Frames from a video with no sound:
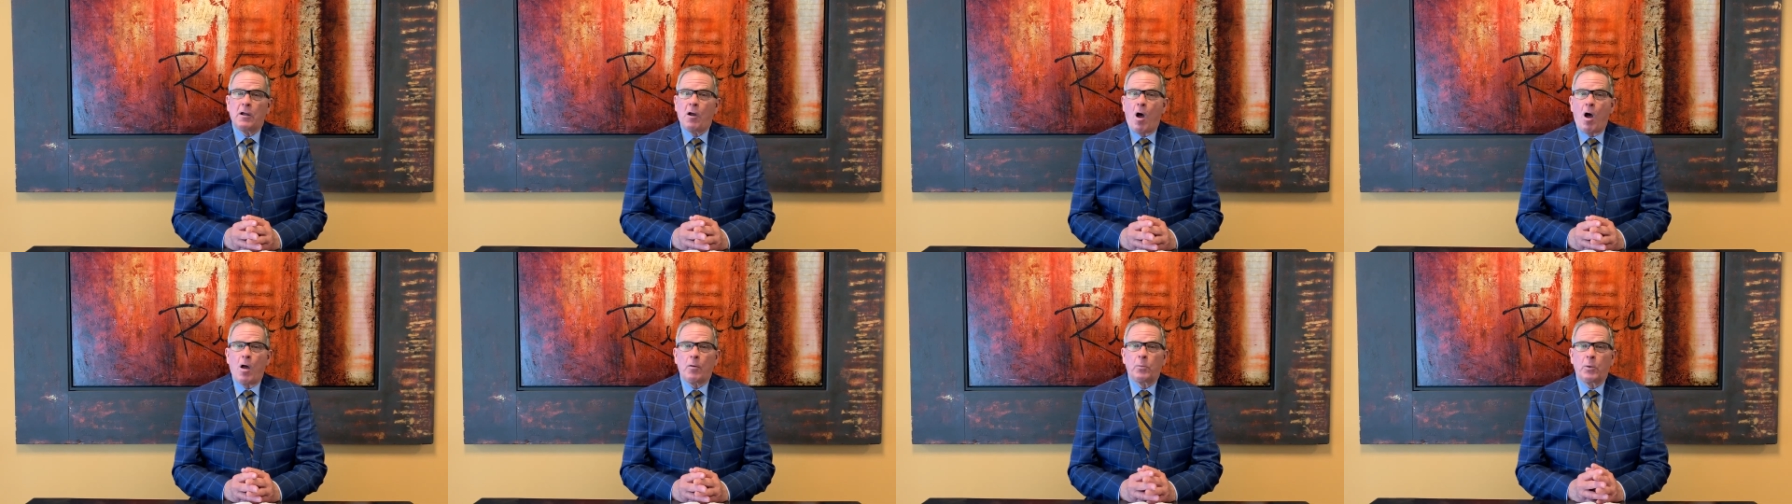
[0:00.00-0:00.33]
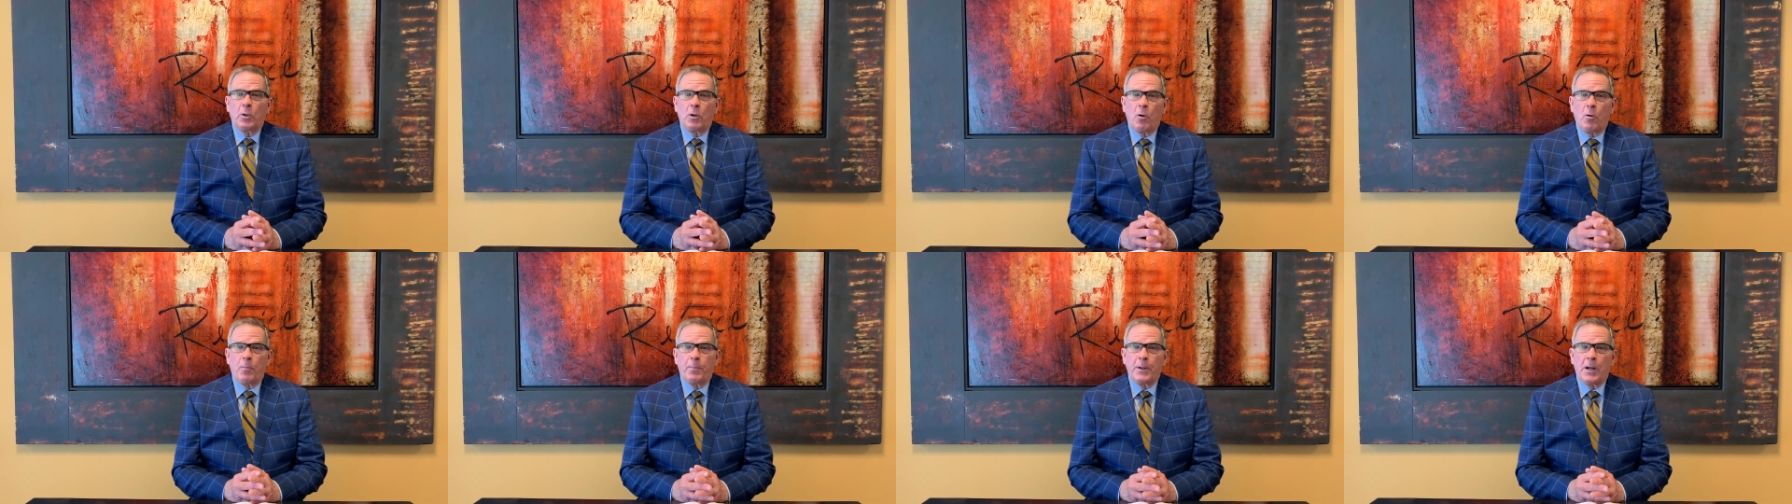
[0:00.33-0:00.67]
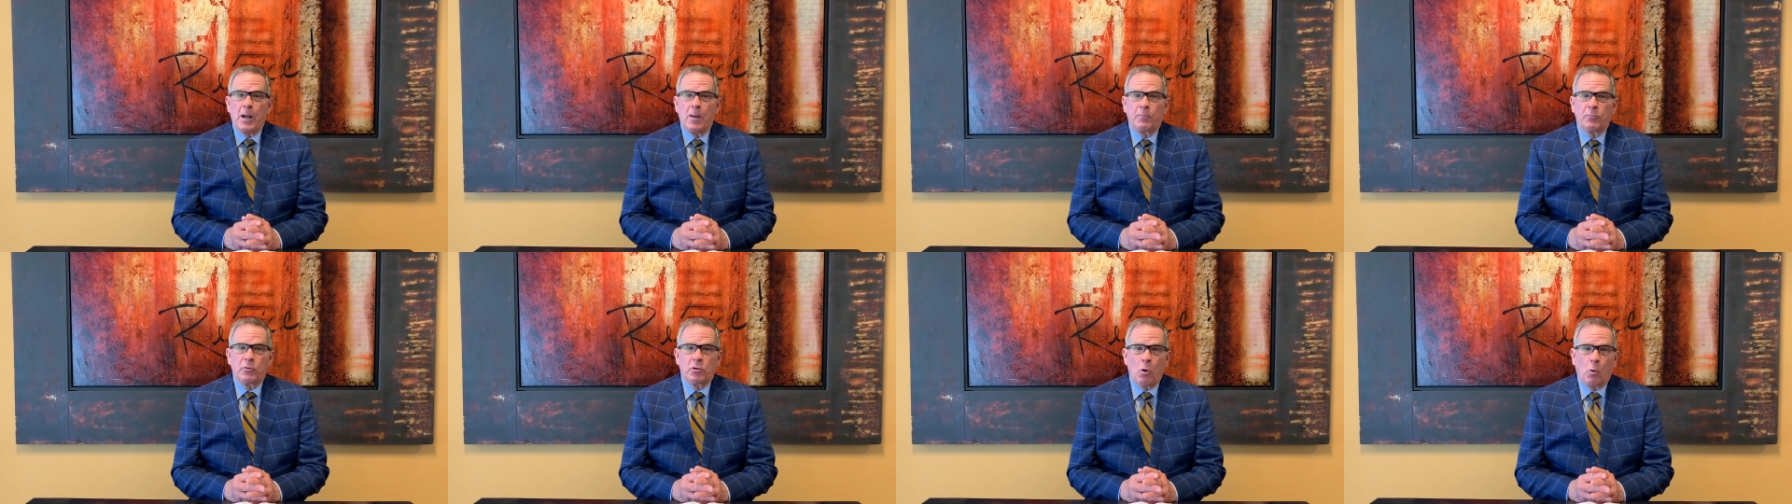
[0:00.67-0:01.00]
God would open
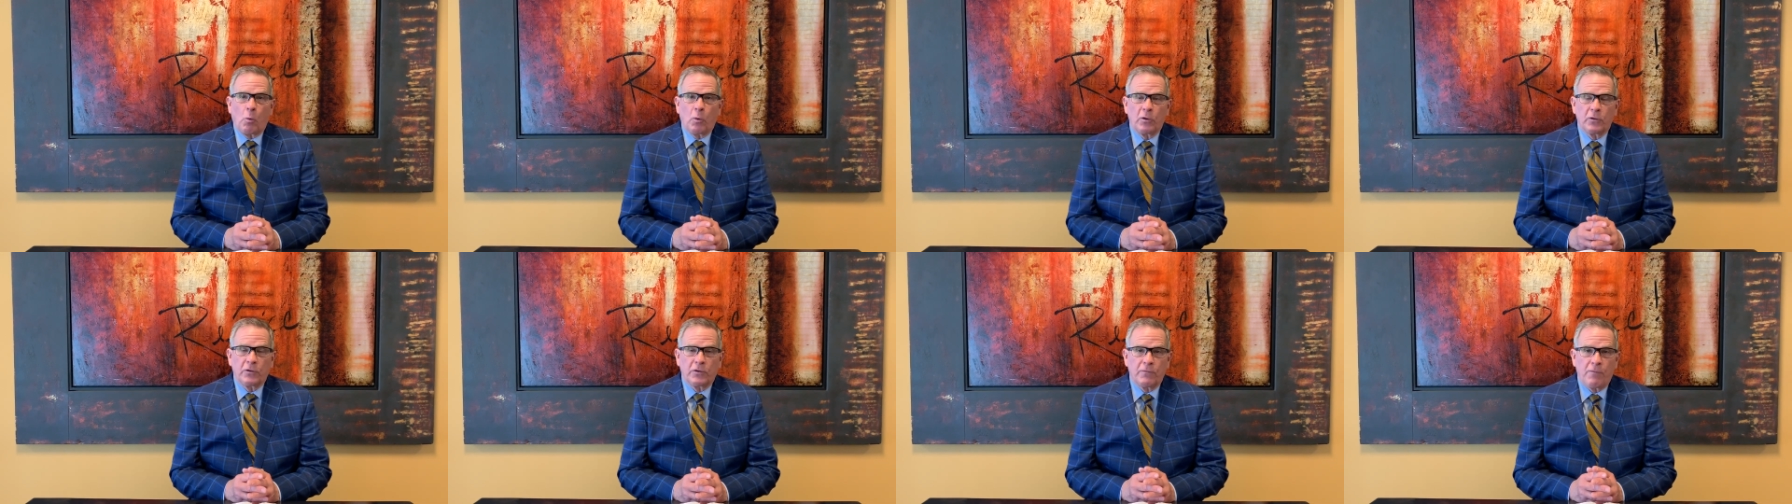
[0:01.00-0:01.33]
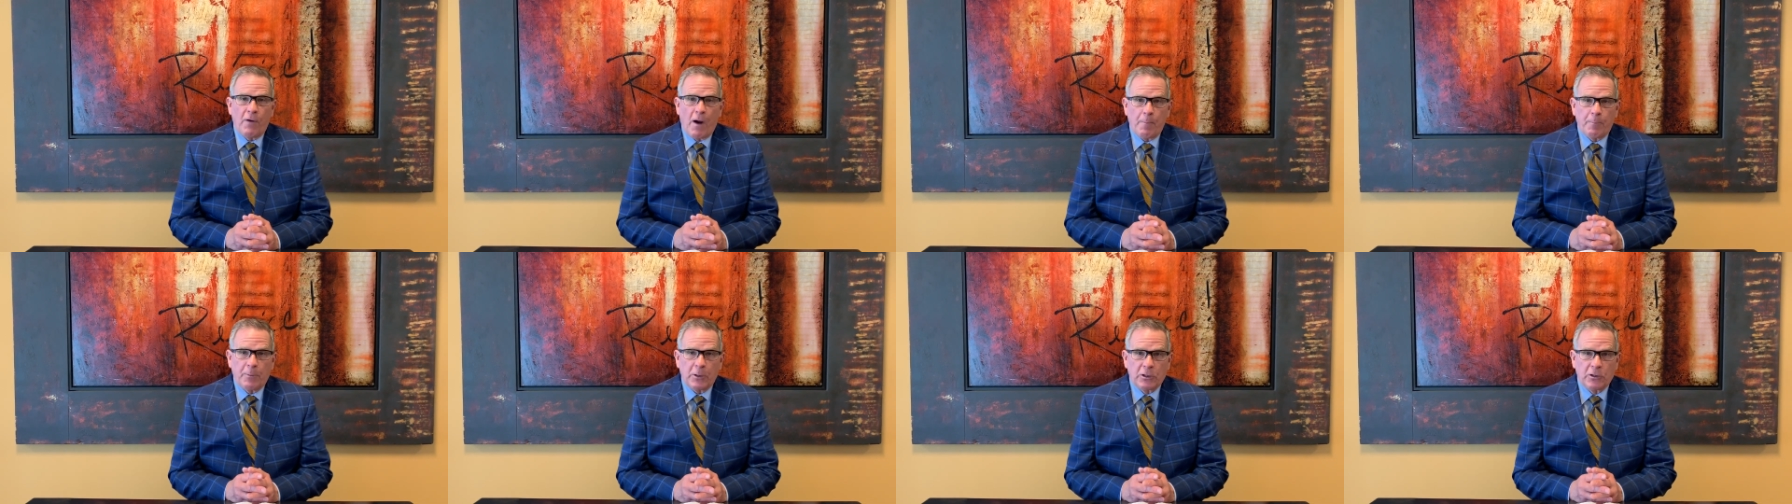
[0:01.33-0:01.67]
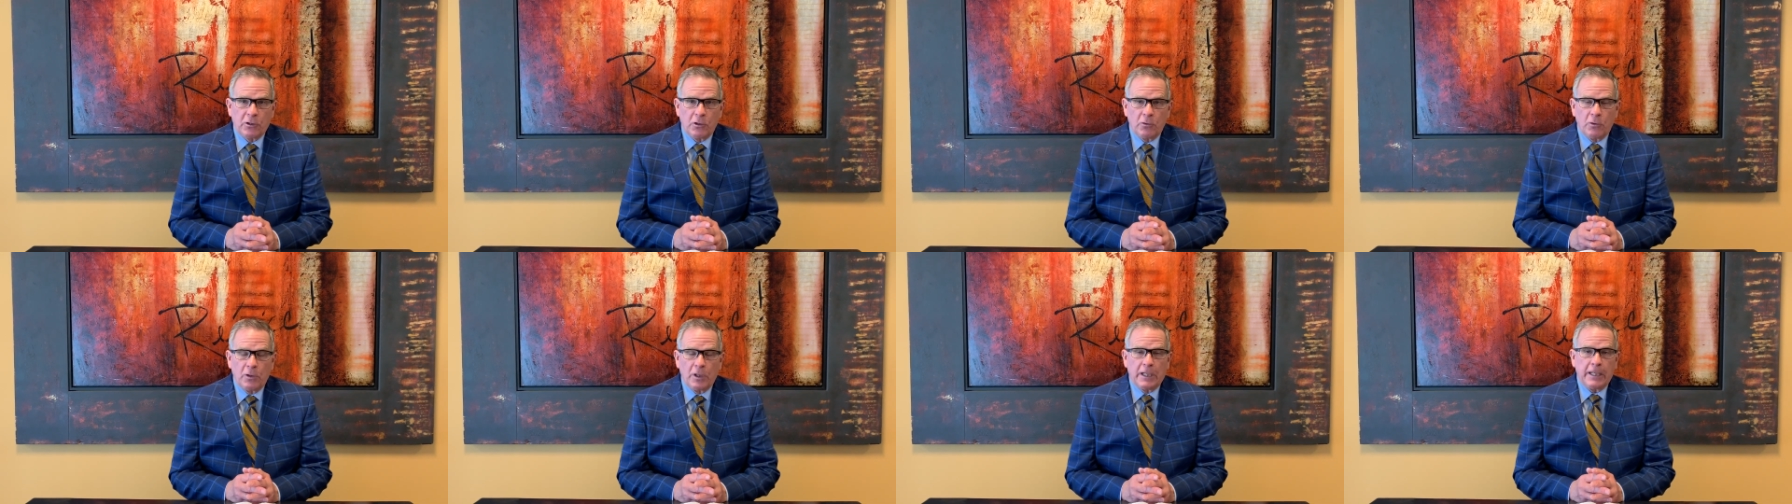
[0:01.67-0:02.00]
up doors of
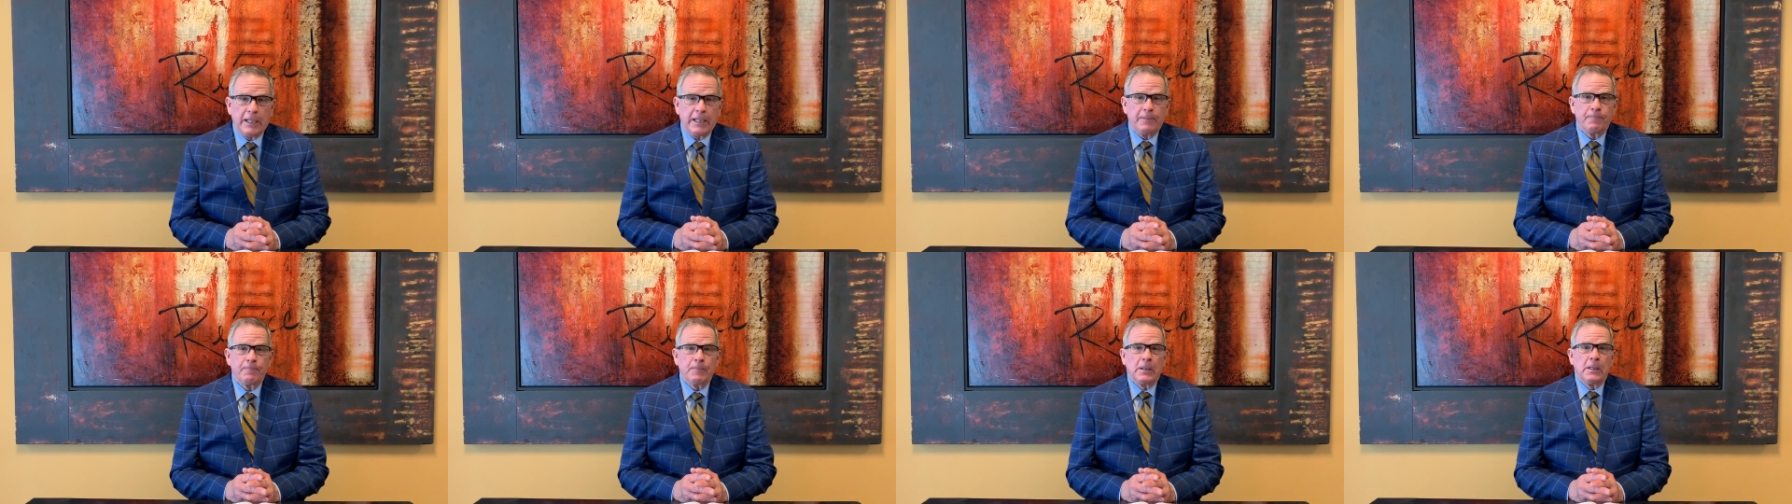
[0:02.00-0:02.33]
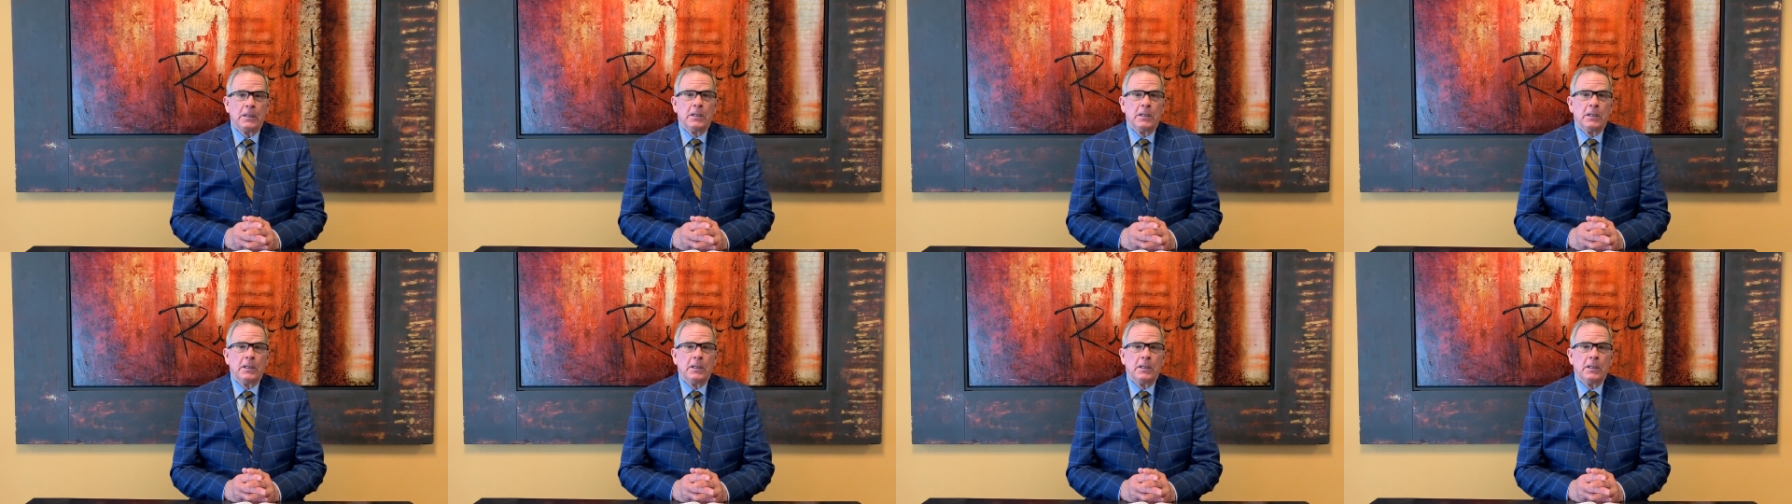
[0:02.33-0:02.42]
opportunity